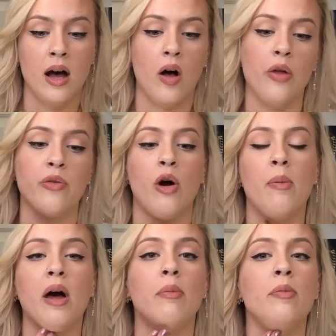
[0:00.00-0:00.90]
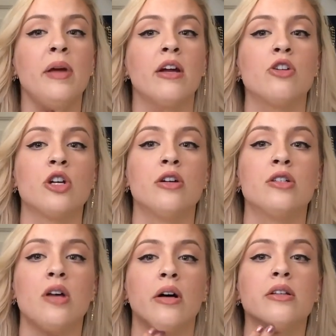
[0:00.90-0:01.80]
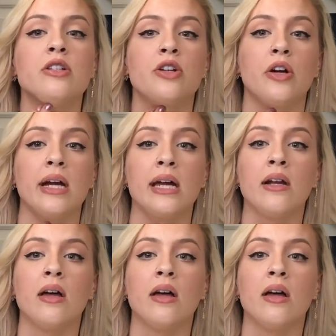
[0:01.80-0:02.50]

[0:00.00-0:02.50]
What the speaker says: I'll throw up a couple pictures on the screen